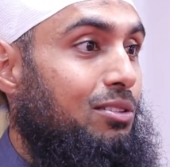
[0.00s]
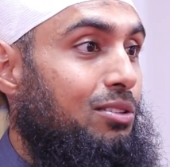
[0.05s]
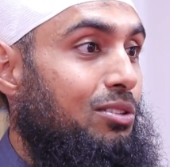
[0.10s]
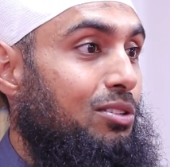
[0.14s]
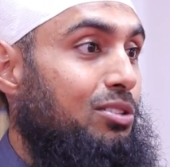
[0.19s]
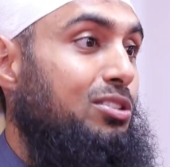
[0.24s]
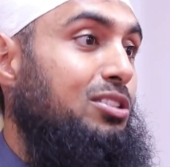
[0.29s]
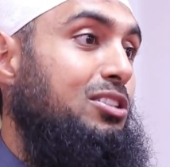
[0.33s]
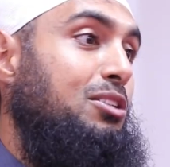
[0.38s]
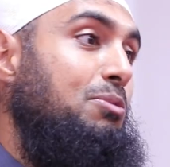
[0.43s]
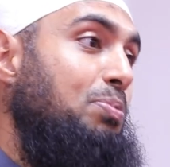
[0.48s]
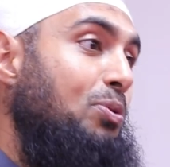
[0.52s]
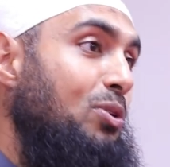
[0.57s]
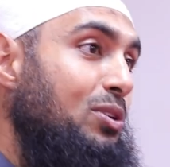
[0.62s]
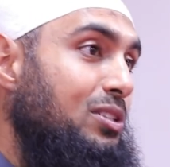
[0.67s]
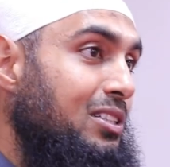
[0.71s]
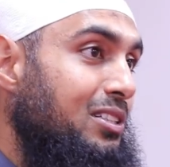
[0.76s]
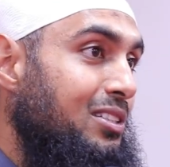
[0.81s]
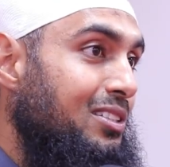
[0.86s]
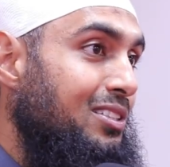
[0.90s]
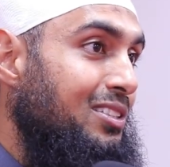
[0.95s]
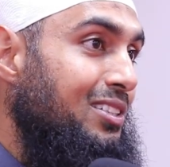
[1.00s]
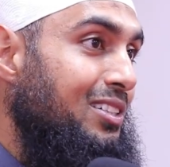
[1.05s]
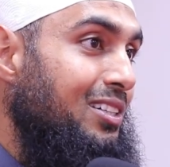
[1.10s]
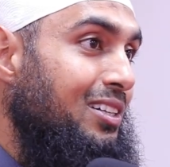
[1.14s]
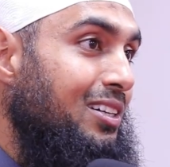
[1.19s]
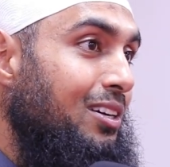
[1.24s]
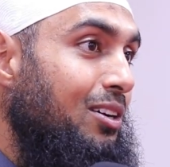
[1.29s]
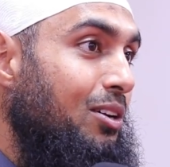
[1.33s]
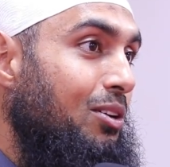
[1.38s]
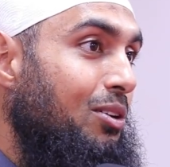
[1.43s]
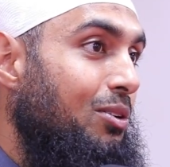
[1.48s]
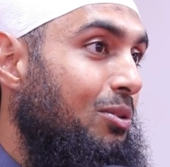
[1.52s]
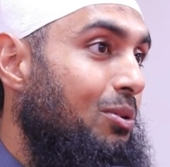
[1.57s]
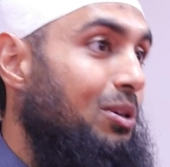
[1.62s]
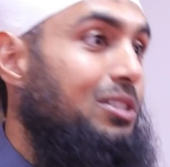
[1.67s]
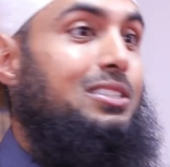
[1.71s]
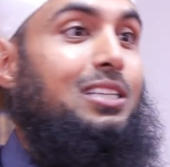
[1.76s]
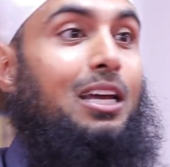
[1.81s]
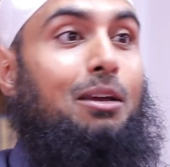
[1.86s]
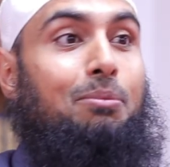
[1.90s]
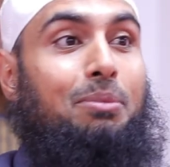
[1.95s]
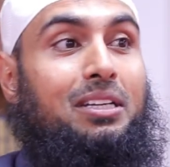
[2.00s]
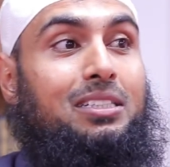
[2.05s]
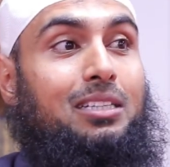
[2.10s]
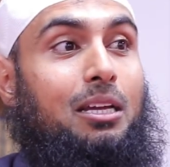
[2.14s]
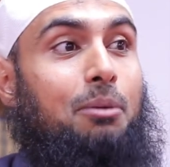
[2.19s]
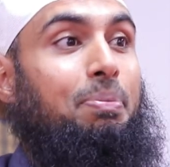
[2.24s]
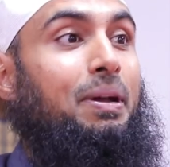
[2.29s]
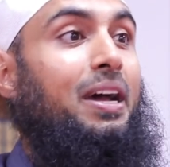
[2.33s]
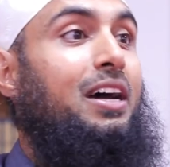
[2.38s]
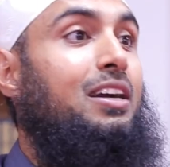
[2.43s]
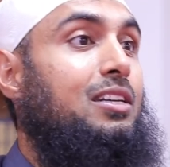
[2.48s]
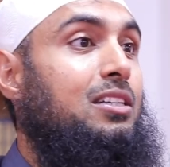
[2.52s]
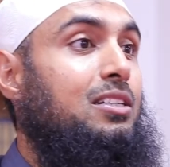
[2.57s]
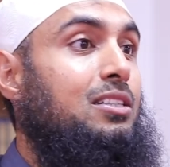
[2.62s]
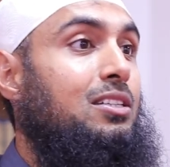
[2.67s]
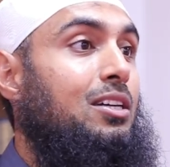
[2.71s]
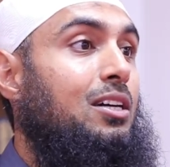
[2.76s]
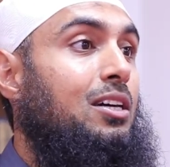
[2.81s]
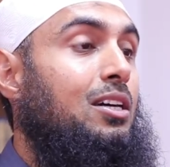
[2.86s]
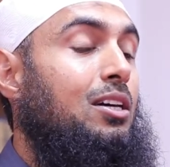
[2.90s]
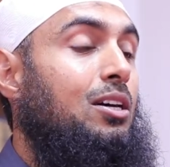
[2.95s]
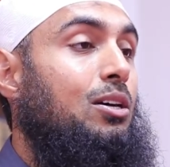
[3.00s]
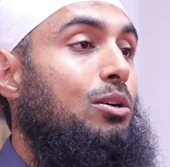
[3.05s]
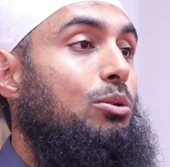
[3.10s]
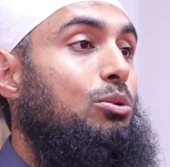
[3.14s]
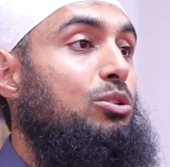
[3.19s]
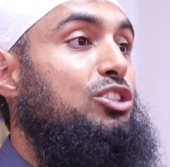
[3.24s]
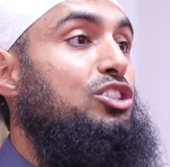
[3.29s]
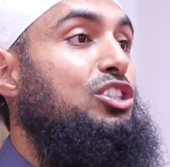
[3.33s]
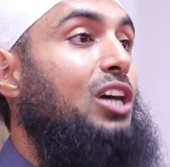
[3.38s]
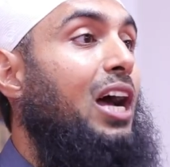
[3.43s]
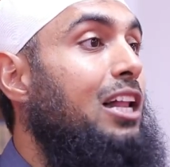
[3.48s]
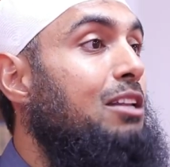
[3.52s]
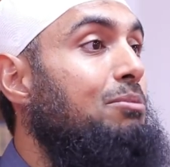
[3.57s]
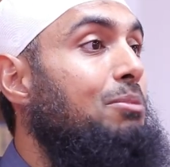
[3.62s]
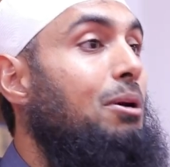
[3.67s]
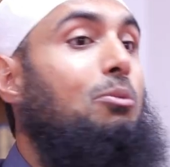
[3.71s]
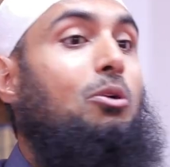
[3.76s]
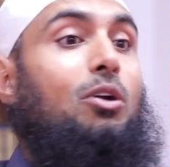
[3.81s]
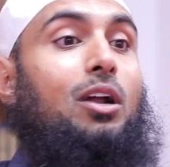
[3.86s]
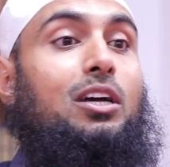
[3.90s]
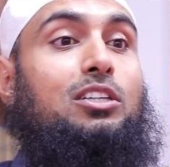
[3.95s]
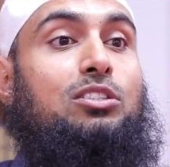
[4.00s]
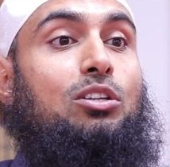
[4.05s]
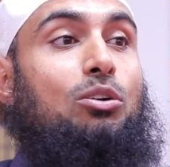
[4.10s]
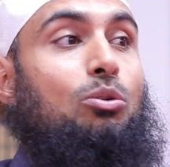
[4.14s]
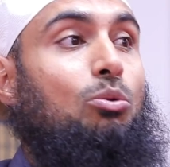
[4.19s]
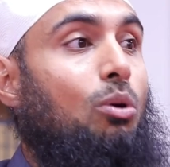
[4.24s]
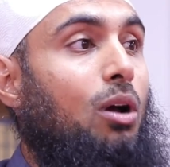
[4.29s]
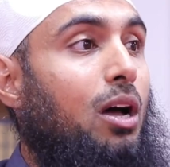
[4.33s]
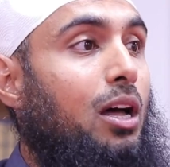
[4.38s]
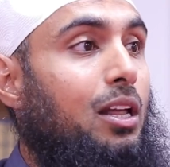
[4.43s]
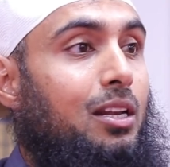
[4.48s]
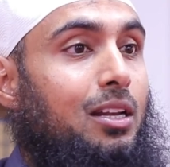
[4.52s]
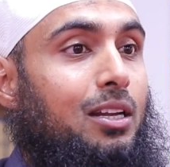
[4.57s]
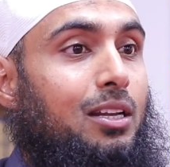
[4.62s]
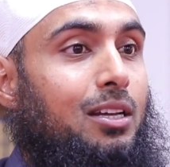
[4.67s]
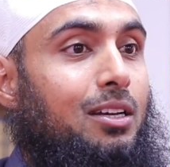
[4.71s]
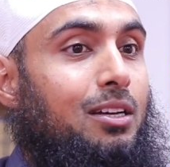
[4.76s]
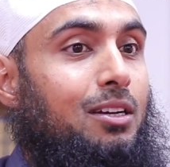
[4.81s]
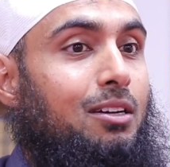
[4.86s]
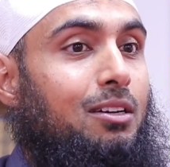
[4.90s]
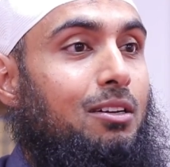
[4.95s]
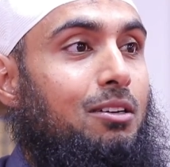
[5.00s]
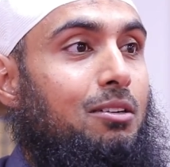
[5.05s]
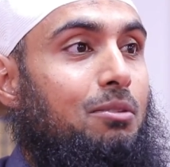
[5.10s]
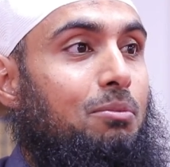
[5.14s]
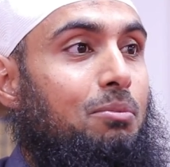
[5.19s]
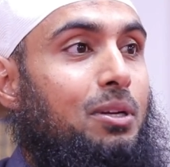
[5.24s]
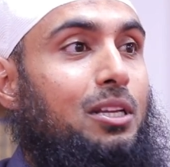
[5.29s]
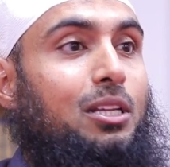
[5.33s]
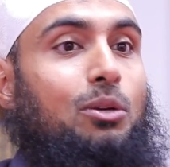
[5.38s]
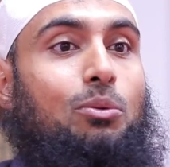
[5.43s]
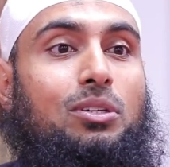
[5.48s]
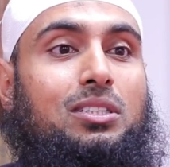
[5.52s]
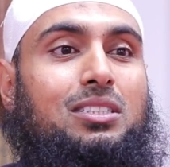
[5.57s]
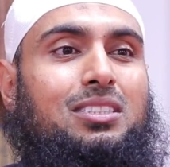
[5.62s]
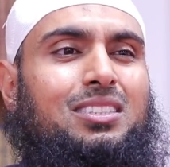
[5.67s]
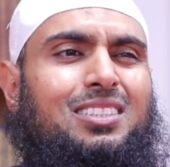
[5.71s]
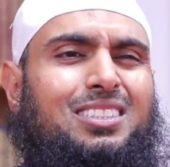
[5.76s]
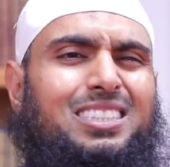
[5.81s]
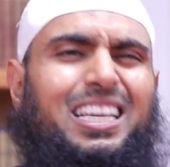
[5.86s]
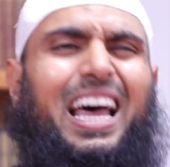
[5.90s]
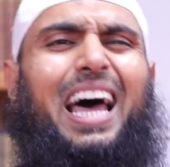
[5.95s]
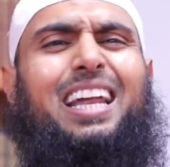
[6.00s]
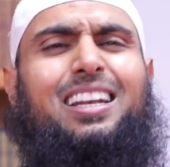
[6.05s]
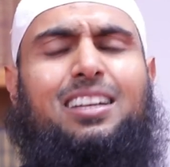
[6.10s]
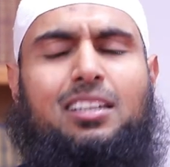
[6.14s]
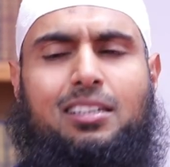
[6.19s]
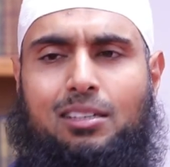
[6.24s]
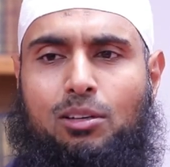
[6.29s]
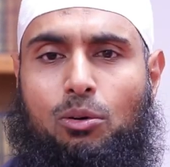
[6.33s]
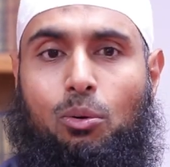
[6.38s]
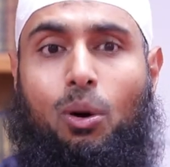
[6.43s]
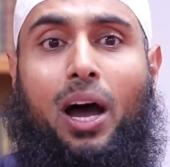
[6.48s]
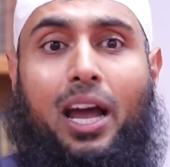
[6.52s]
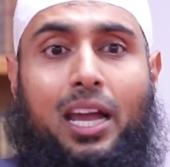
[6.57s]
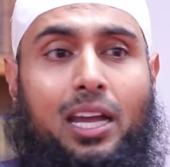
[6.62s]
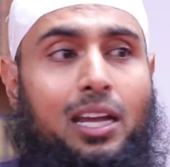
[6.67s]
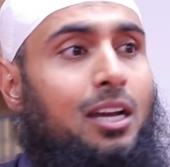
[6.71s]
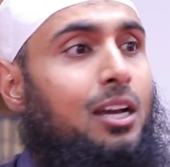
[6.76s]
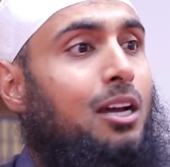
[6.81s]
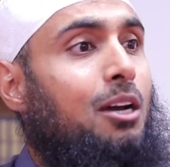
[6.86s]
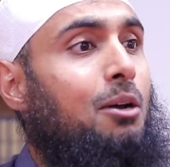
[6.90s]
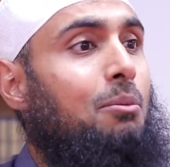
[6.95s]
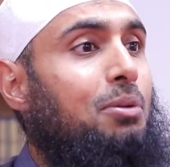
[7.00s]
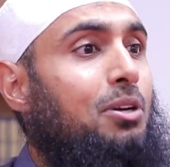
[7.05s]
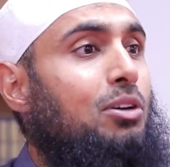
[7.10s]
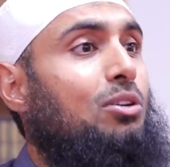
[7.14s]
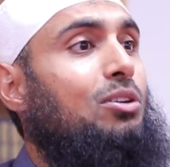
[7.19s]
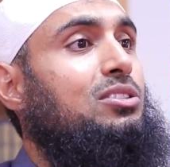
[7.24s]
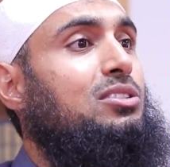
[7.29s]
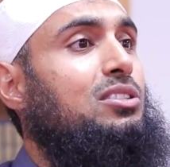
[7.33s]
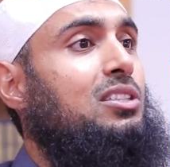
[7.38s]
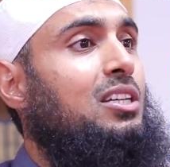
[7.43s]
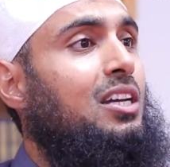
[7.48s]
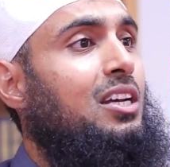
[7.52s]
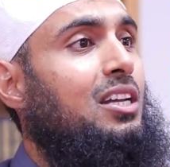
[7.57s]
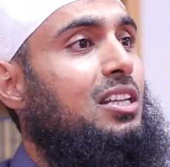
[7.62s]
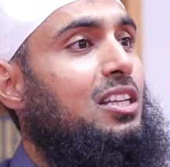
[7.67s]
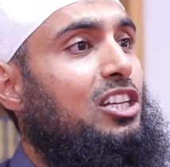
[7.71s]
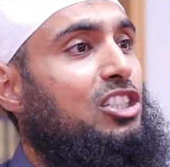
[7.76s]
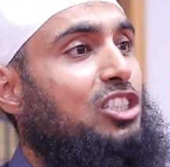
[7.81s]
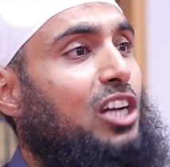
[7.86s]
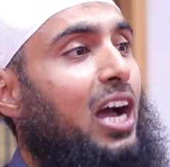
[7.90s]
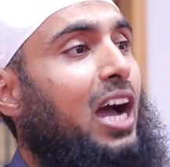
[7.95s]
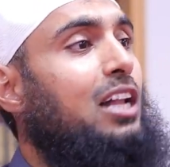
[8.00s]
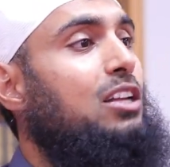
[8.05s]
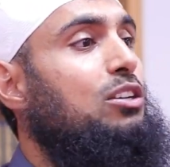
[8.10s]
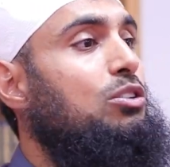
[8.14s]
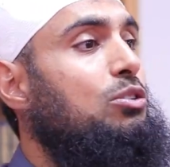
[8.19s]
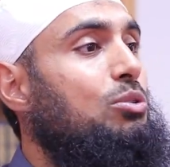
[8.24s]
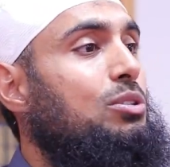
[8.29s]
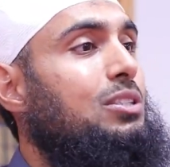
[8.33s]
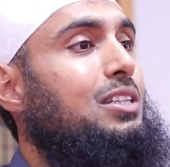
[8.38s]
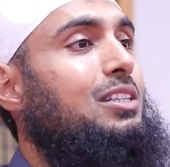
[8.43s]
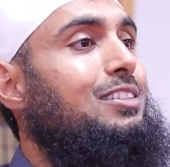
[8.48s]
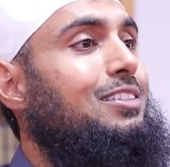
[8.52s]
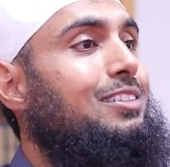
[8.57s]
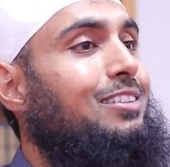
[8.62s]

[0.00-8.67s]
This is important. Once I met a parent whose child memorized the Quran, but he was sad. Why? Because the child couldn't